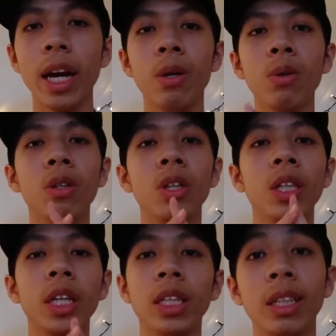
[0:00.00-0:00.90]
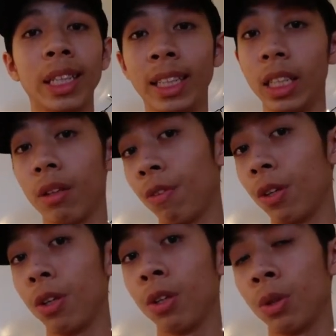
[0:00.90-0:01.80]
I will take some sick
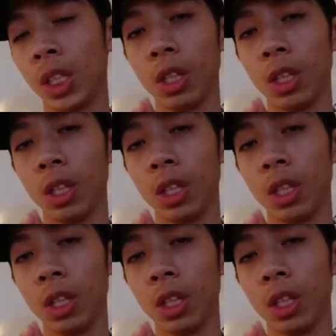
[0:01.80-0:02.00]
photos.